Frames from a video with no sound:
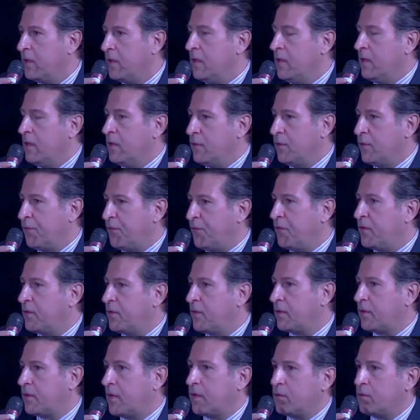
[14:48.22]
The figure
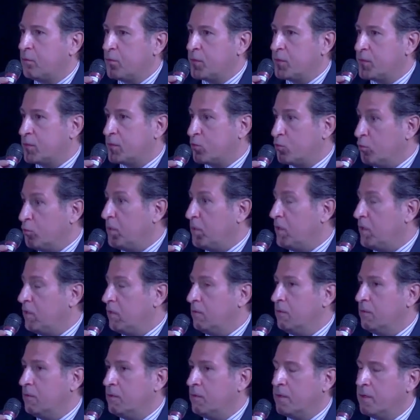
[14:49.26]
that I know is 2
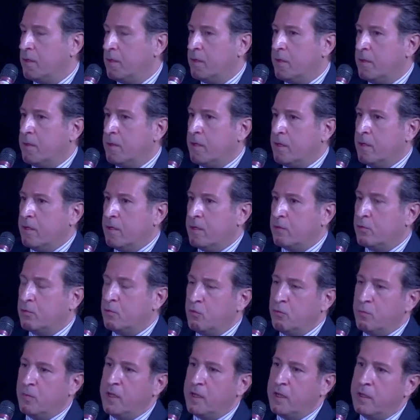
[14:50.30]
million. Mm.
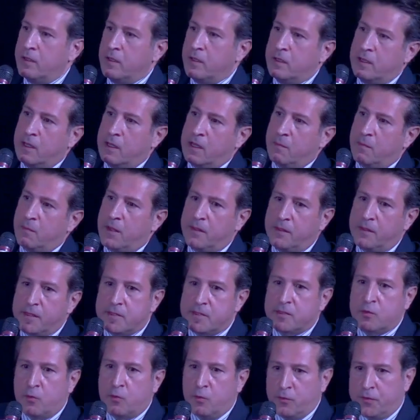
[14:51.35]
2 million in a
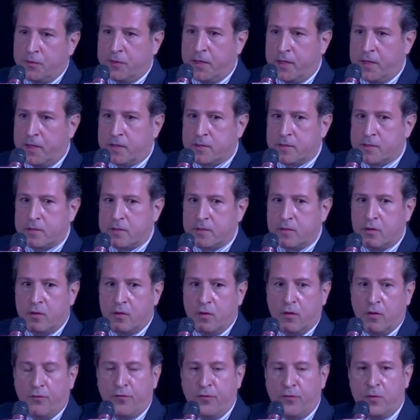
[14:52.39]
Lebanese context
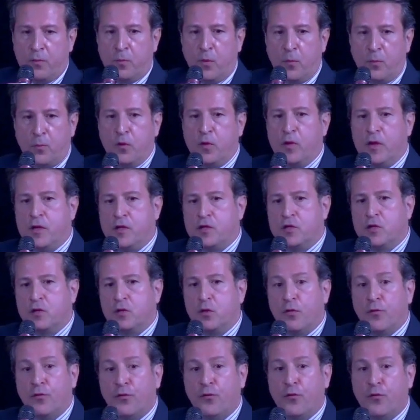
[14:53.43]
of a population
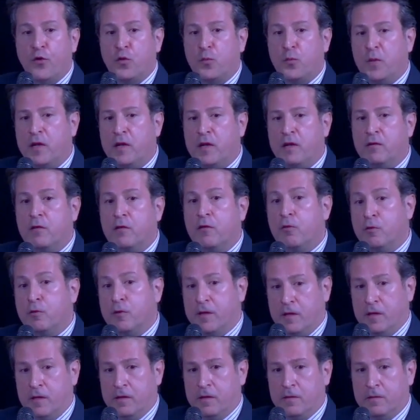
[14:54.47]
of 4 million
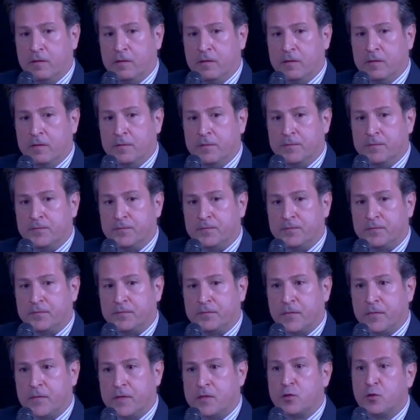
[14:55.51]
only.
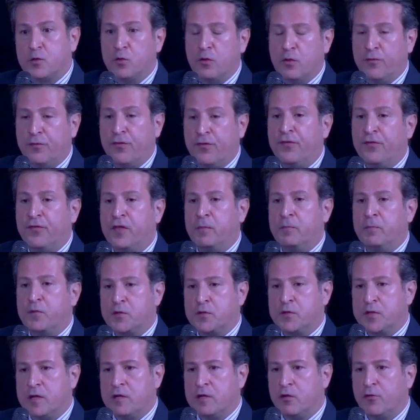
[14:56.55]
So
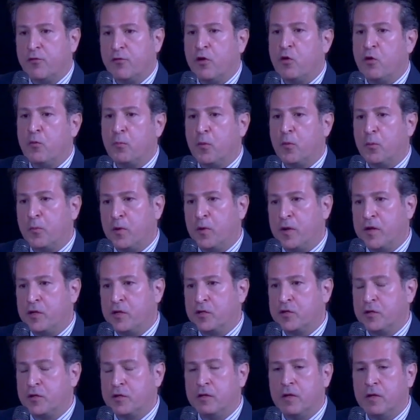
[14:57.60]
50% of our
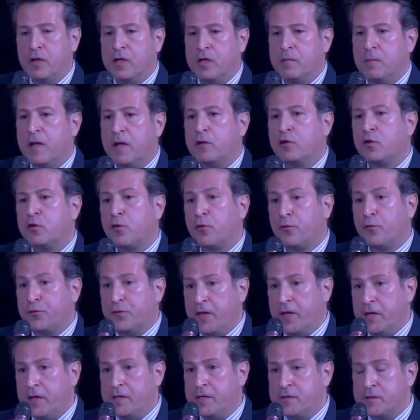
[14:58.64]
population, in a matter of
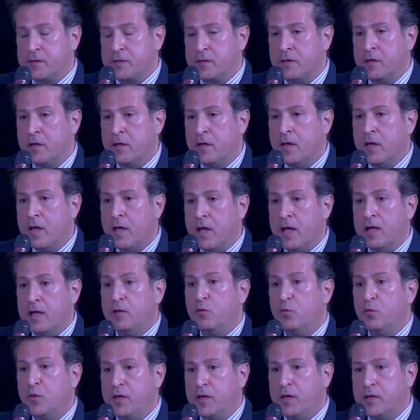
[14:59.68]
days and
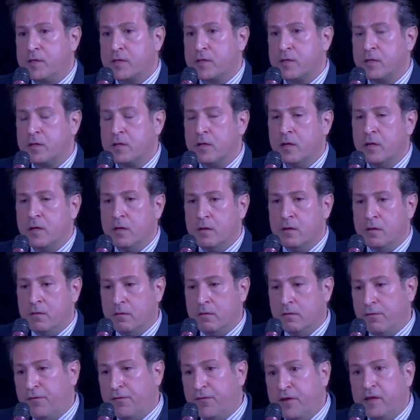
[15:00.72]
weeks,
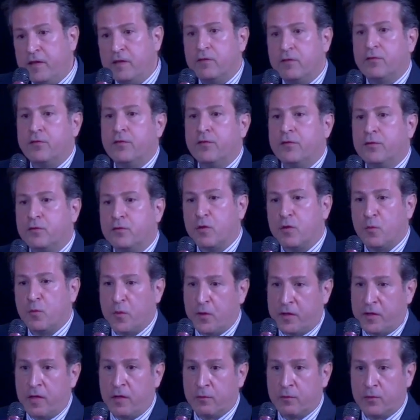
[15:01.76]
fled to
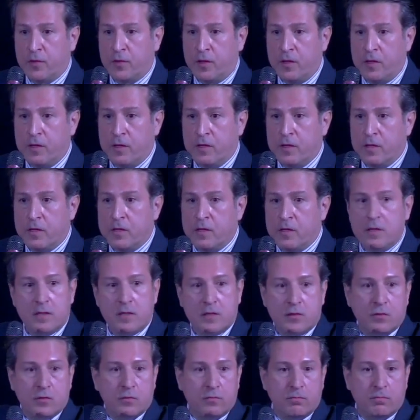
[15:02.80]
country.
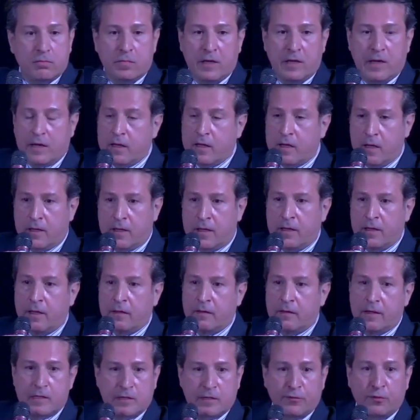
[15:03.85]
So like
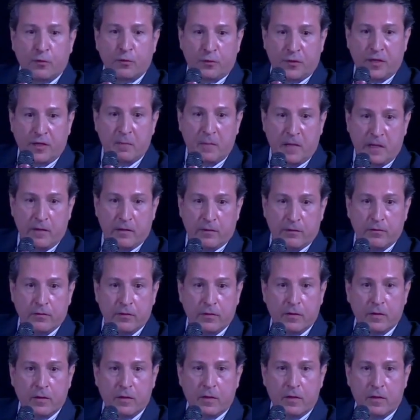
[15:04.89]
Canada is 40 million.
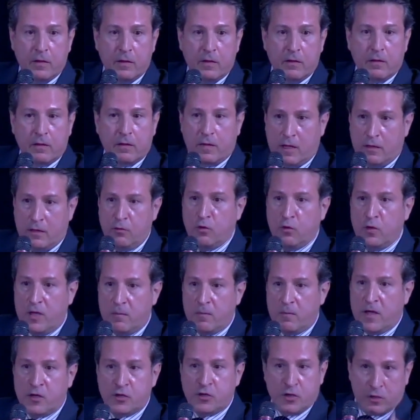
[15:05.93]
Can you
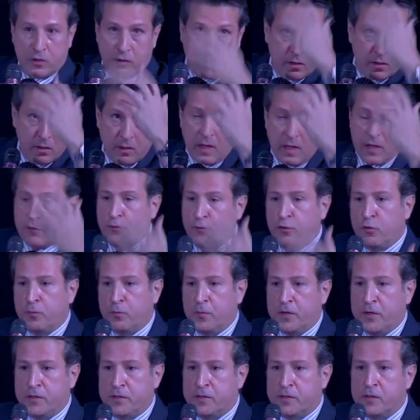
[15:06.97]
imagine, God
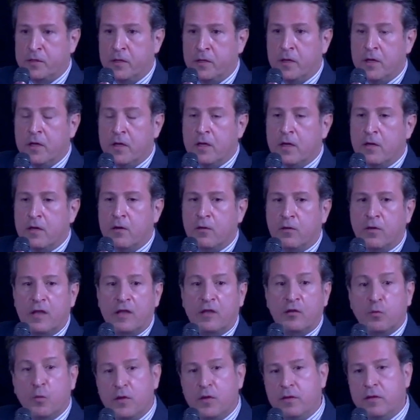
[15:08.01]
forbid, okay,
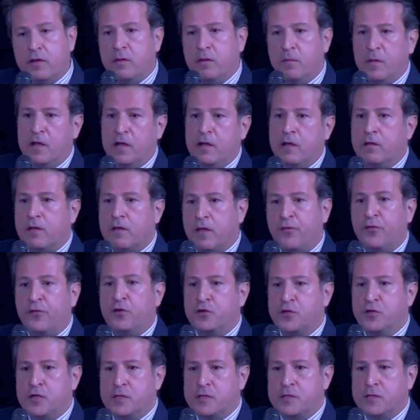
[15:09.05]
20 million
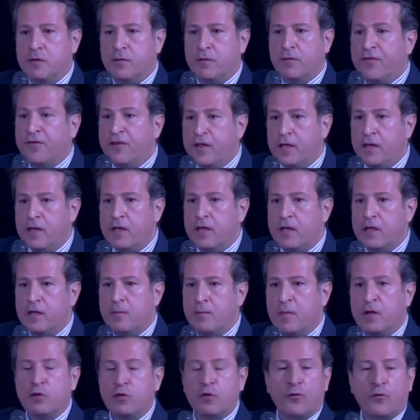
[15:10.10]
refugees fleeing in a
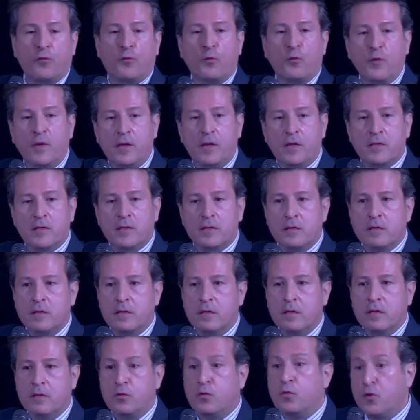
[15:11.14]
matter of weeks
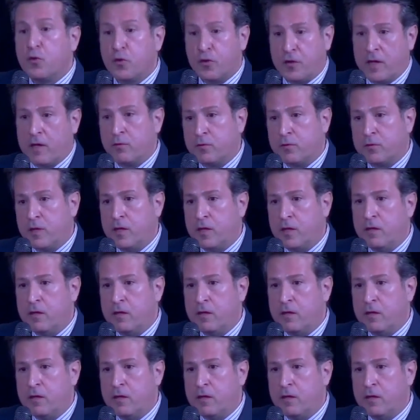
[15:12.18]
to your country?